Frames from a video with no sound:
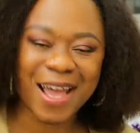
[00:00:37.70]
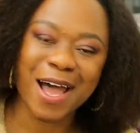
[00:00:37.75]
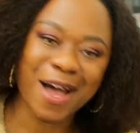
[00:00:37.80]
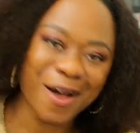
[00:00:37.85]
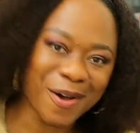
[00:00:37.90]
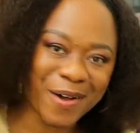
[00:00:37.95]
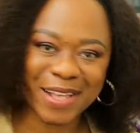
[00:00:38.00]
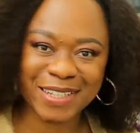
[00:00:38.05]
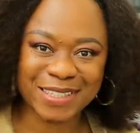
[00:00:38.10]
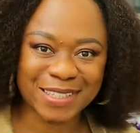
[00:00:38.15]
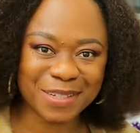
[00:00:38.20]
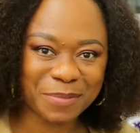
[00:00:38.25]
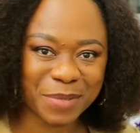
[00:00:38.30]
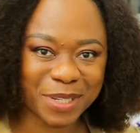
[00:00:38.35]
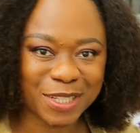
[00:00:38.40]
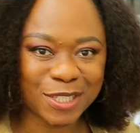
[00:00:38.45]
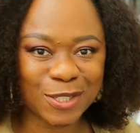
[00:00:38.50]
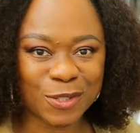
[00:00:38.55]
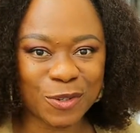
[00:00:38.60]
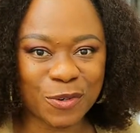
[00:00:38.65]
How has it
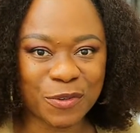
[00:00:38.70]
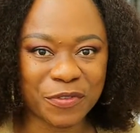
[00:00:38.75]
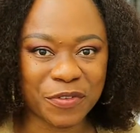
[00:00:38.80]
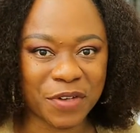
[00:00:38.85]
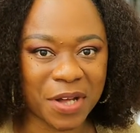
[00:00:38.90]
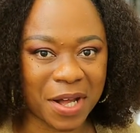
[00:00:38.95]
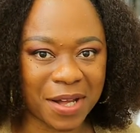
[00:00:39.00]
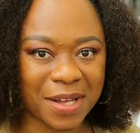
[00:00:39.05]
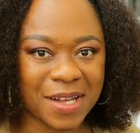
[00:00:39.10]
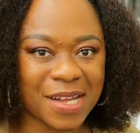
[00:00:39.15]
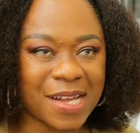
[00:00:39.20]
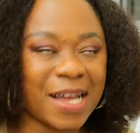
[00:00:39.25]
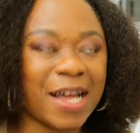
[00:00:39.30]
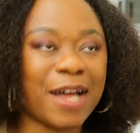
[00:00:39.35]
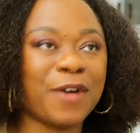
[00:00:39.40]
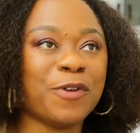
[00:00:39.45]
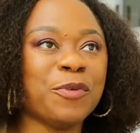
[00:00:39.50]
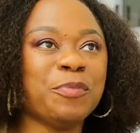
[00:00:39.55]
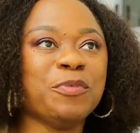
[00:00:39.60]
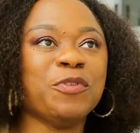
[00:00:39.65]
been so far?
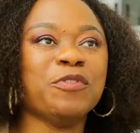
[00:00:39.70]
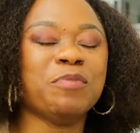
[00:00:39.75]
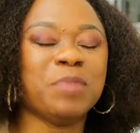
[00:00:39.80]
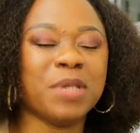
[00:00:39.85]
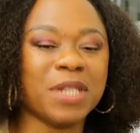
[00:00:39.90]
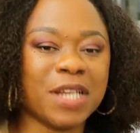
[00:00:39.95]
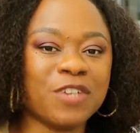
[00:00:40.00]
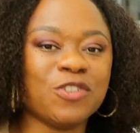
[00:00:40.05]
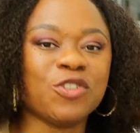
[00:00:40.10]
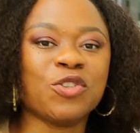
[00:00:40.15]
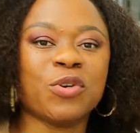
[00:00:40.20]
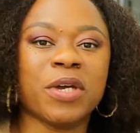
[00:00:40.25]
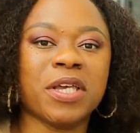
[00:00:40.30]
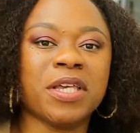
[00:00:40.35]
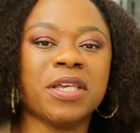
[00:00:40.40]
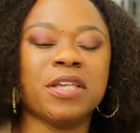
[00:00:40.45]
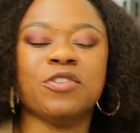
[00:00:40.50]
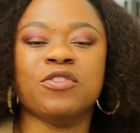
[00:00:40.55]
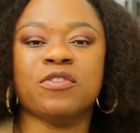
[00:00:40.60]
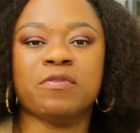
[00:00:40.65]
I hope you've been
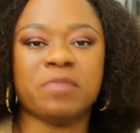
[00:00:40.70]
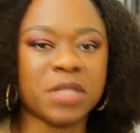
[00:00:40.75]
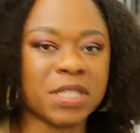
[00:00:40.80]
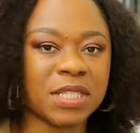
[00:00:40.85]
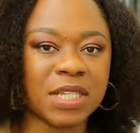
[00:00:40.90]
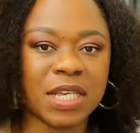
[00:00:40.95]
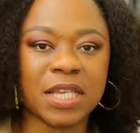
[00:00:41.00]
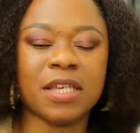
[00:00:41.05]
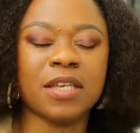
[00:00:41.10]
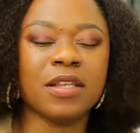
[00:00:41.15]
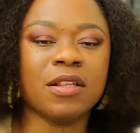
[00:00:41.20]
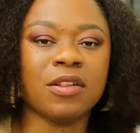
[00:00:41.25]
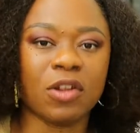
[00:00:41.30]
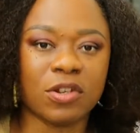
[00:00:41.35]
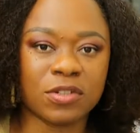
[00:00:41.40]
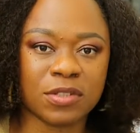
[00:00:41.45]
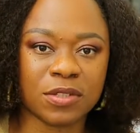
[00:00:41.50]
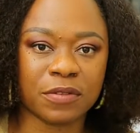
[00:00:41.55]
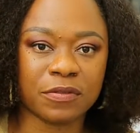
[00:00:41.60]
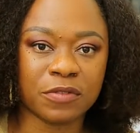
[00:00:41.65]
enjoying it, you've been taking
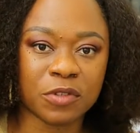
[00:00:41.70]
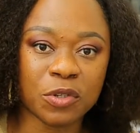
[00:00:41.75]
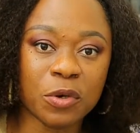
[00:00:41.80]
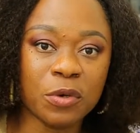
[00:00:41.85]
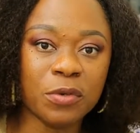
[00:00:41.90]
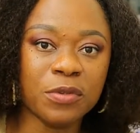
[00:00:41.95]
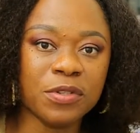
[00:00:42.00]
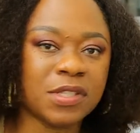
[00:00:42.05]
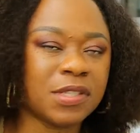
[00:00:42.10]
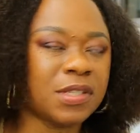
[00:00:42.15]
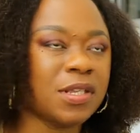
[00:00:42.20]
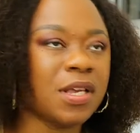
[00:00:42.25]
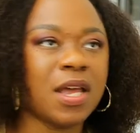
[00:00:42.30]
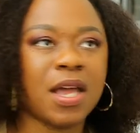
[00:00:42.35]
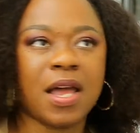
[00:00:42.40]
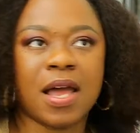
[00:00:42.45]
lots of notes